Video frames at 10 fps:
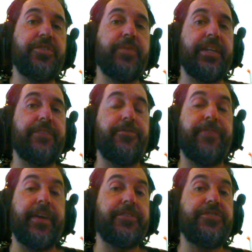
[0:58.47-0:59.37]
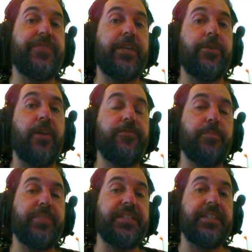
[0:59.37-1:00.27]
it. If you found this video helpful,
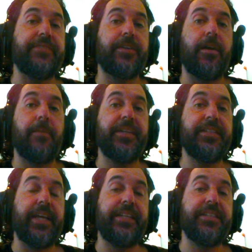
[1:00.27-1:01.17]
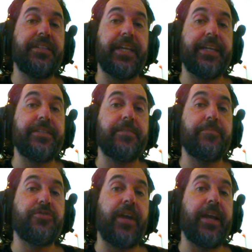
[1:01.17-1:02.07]
please leave a comment and like and
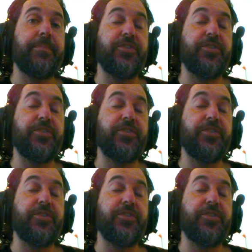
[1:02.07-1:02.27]
subscribe. And don't